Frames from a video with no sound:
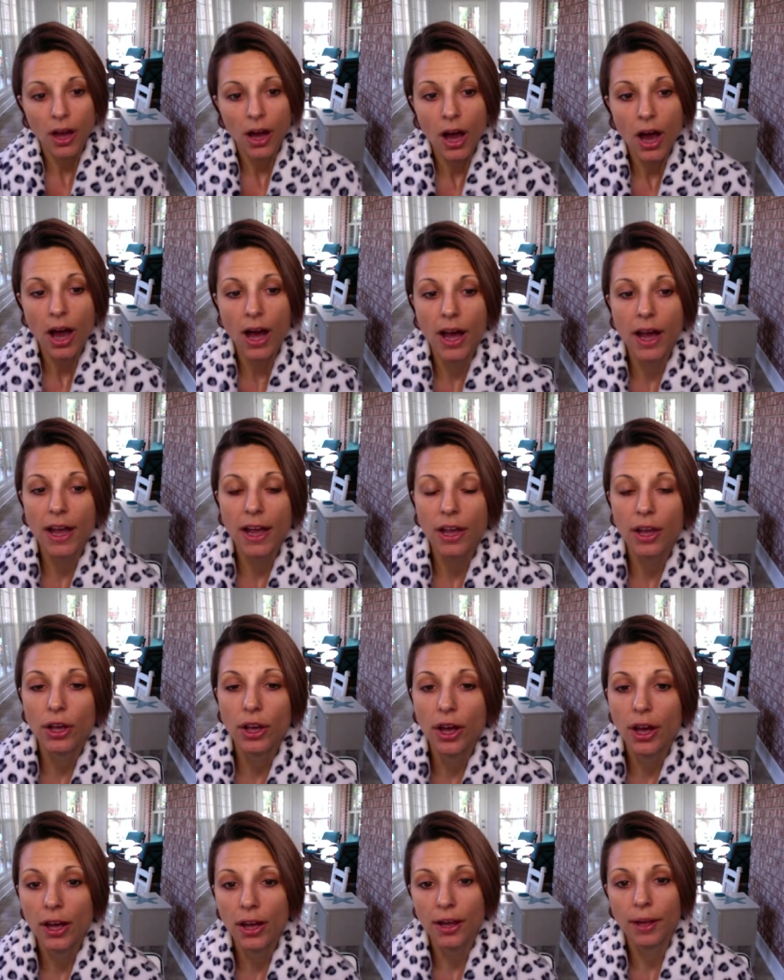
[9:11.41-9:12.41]
I
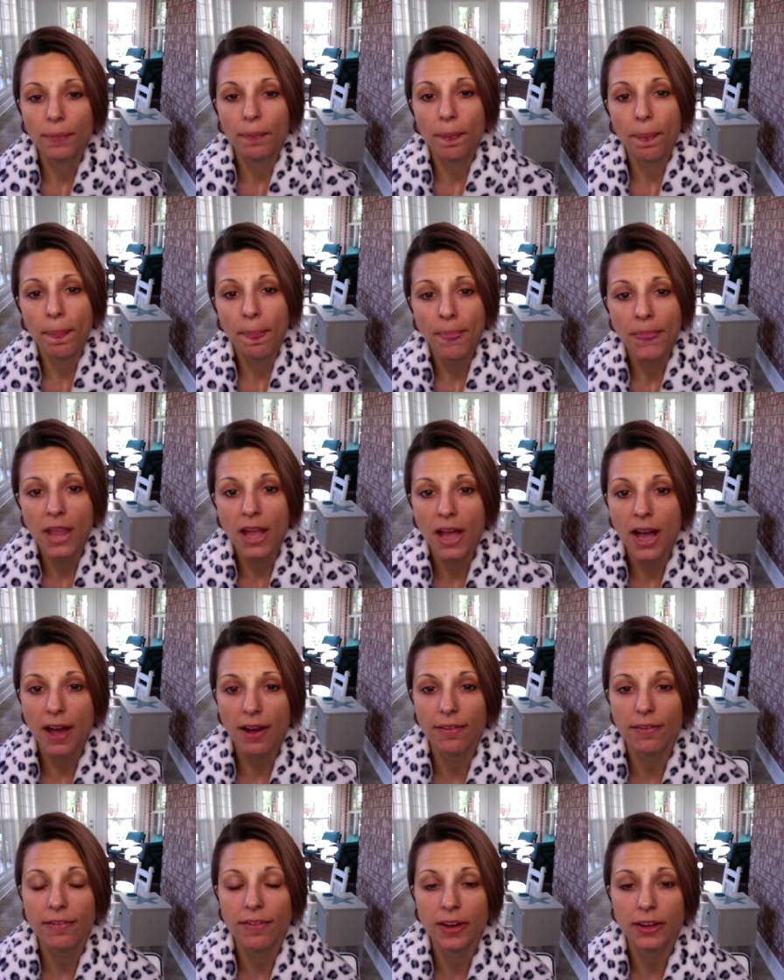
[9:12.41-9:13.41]

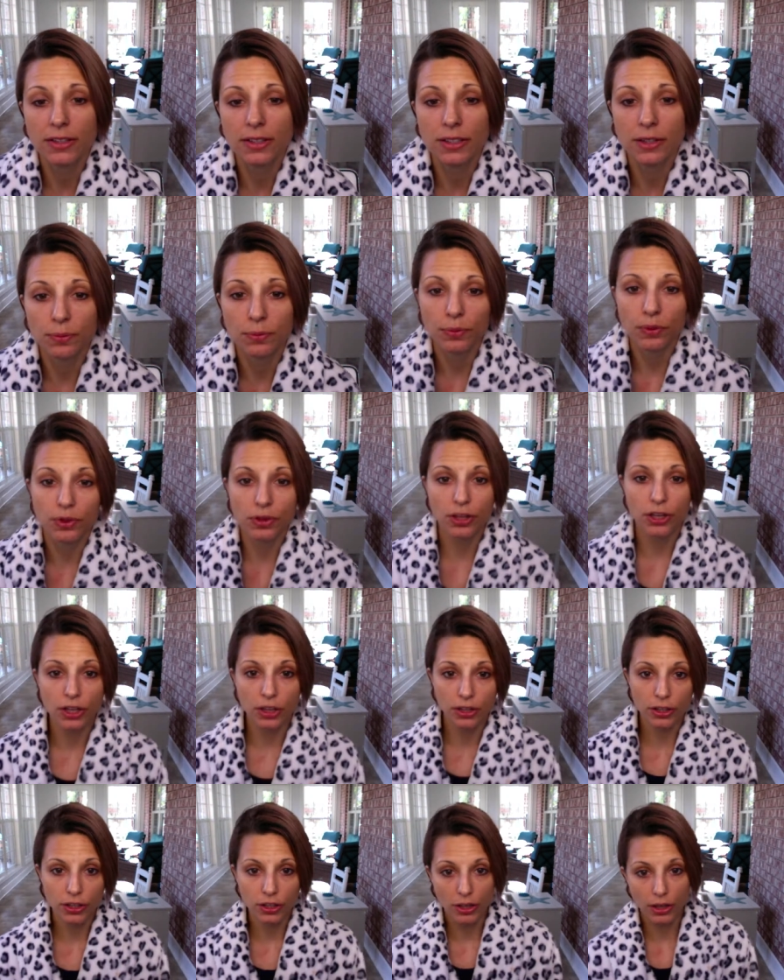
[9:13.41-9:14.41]
have found some really
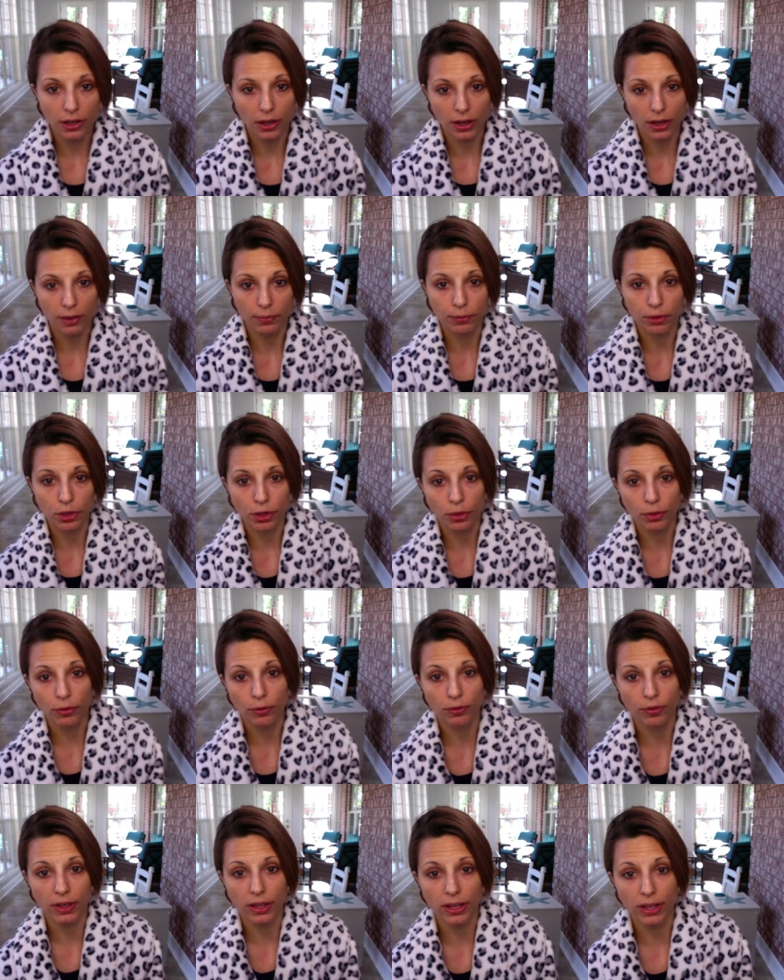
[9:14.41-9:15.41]
good new
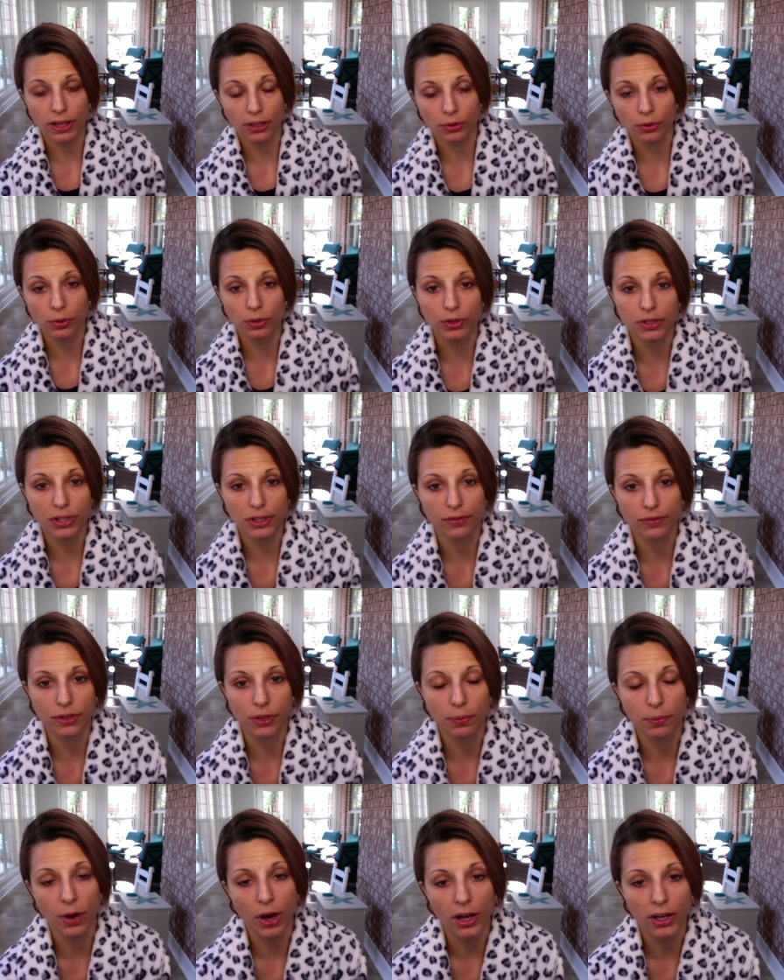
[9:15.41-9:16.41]
vegan cruelty-free
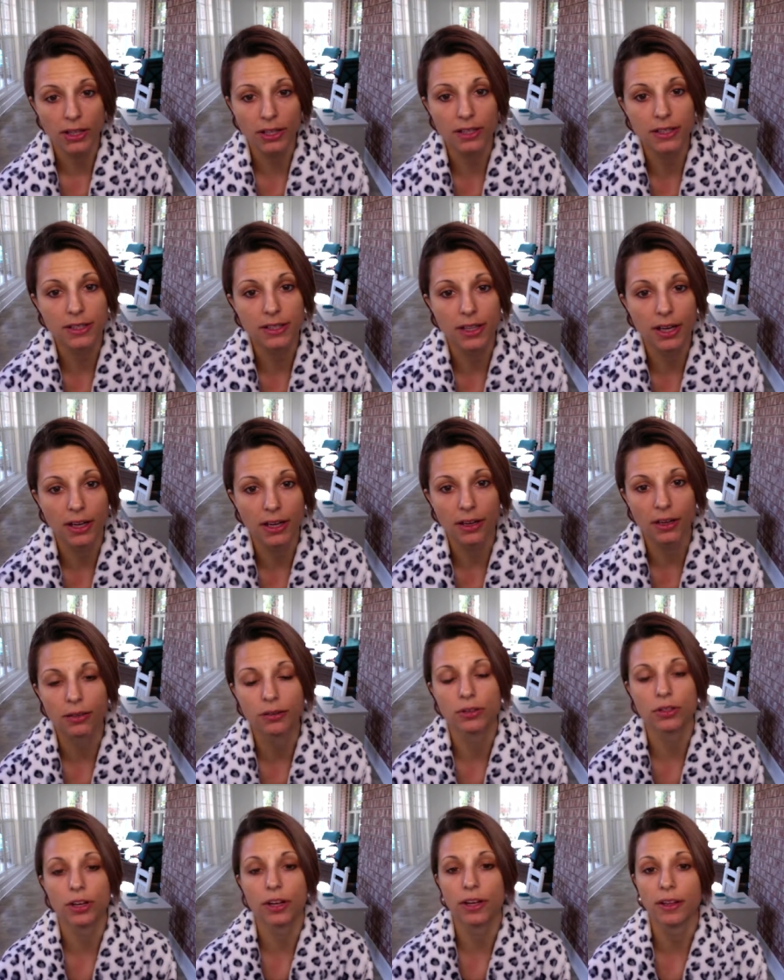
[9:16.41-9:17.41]
products
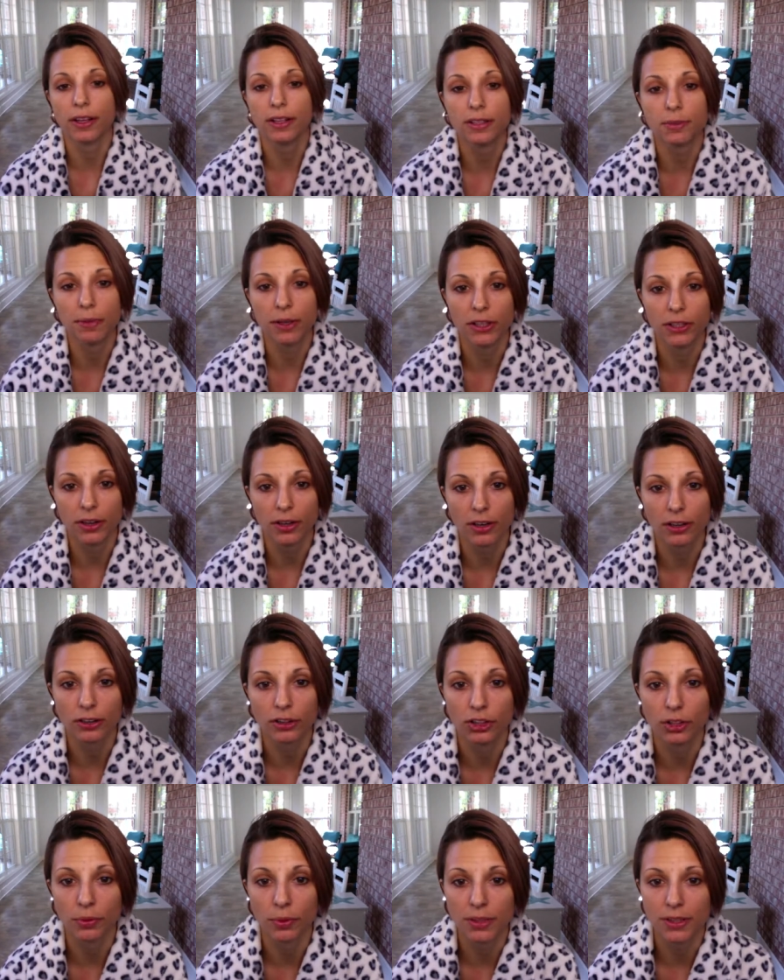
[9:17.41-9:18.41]
that's my dog.
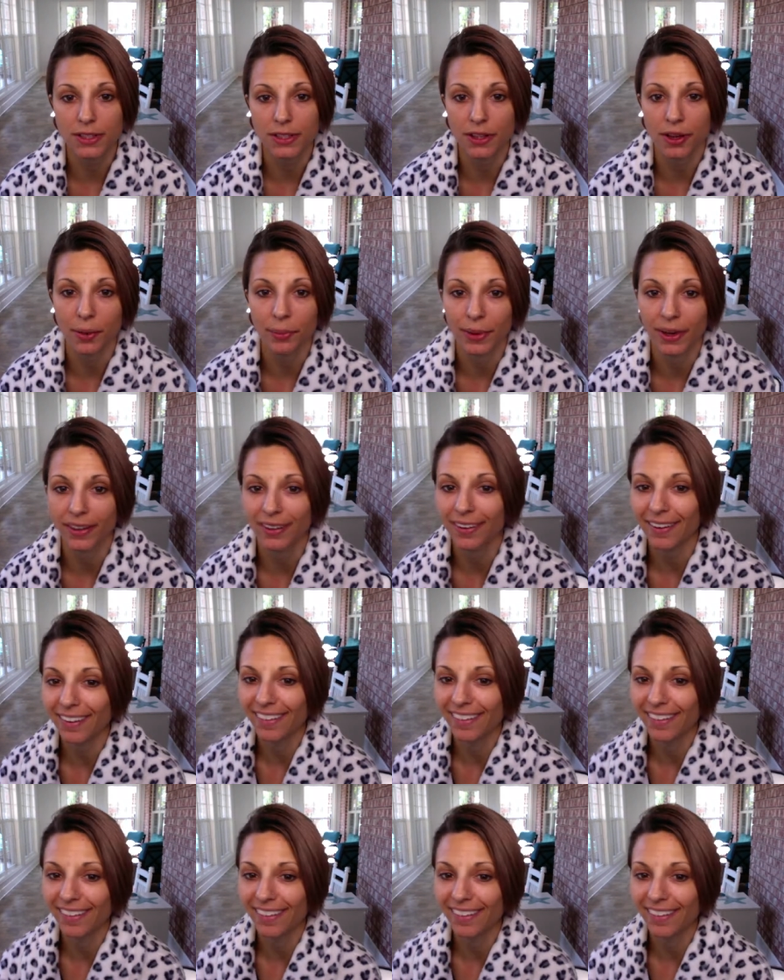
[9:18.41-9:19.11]
She wants to come in.